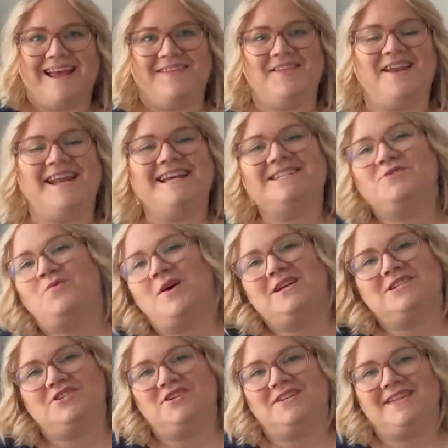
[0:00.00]
the next
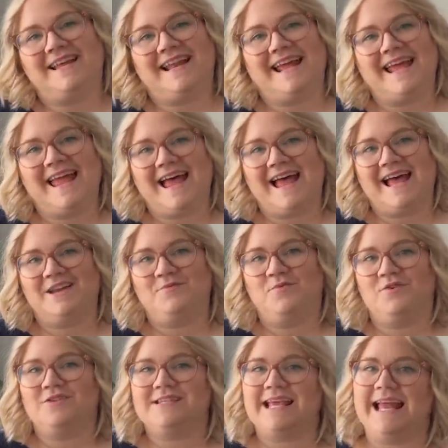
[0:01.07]
question that I had was,